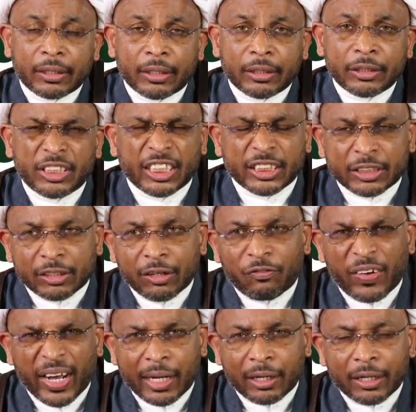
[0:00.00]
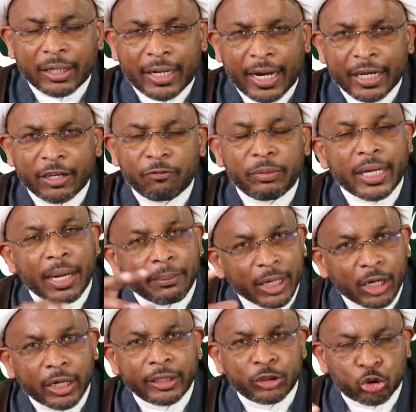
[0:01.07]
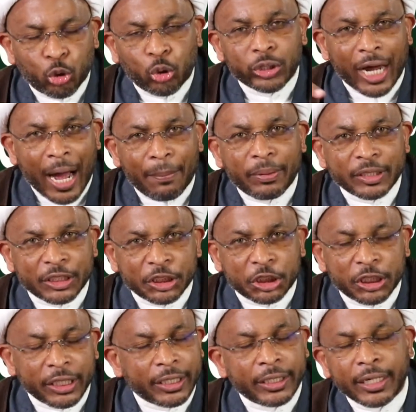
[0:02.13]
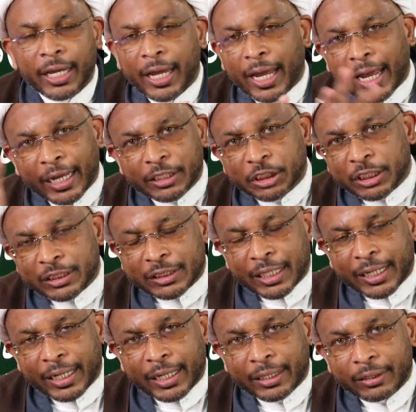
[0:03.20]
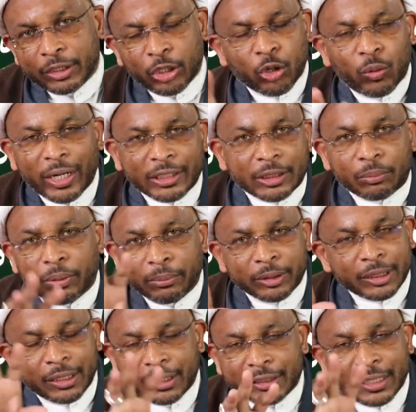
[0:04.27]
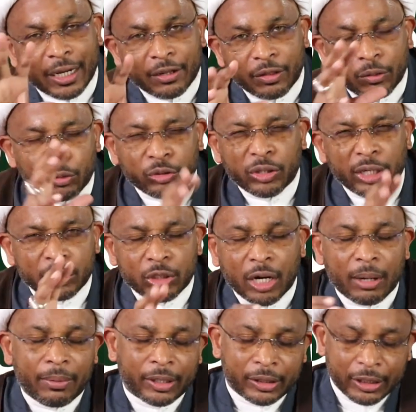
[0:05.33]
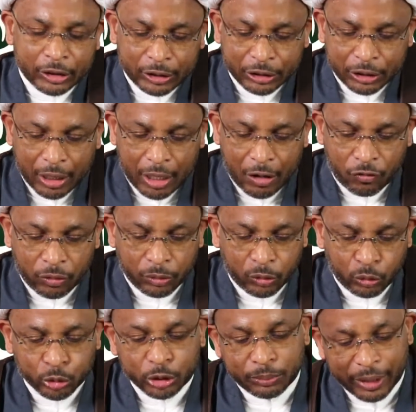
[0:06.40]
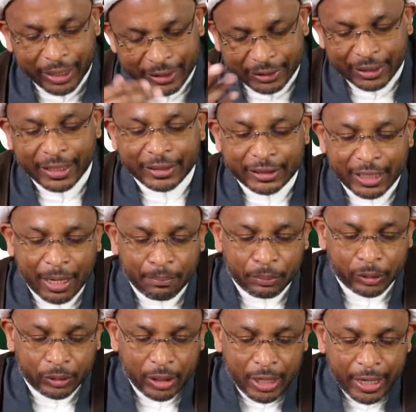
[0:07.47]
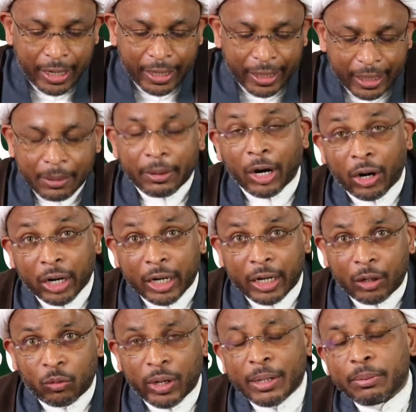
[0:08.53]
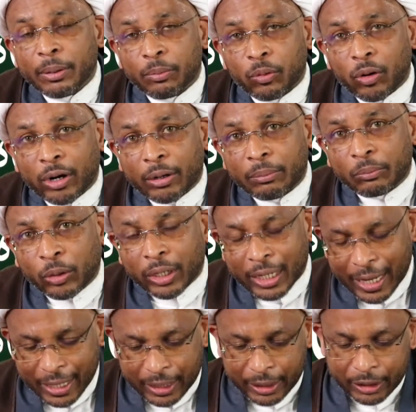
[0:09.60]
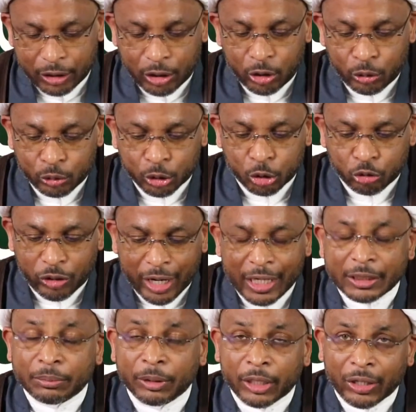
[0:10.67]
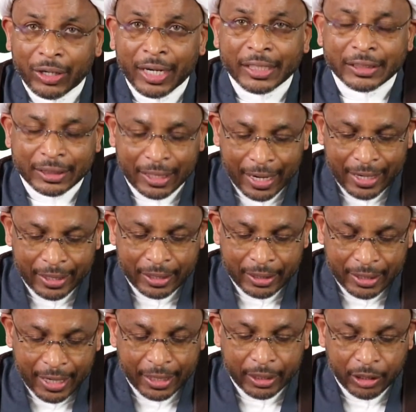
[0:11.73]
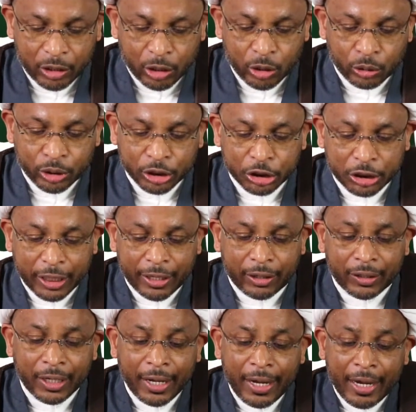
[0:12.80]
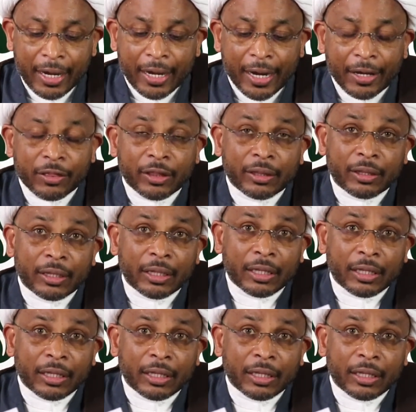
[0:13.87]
just kind of becoming controlled opposition and just saying, white supremacy, this kind of thing. We're going to talk about this, inshallah, from the roots. But as an example, in America, white people are more likely to use drugs, but they're less likely to go to jail. And